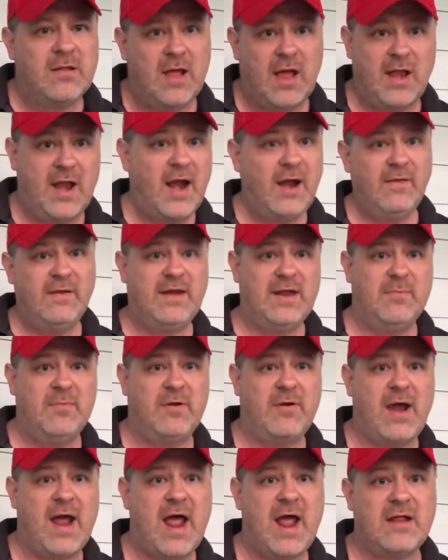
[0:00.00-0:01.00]
A lot of the
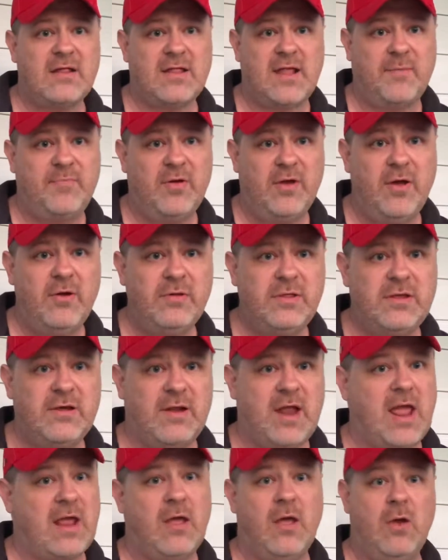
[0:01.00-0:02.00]
Democrats, like Pelosi,
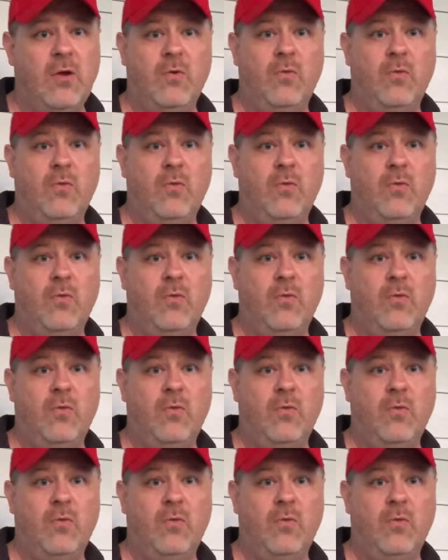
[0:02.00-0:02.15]
are like,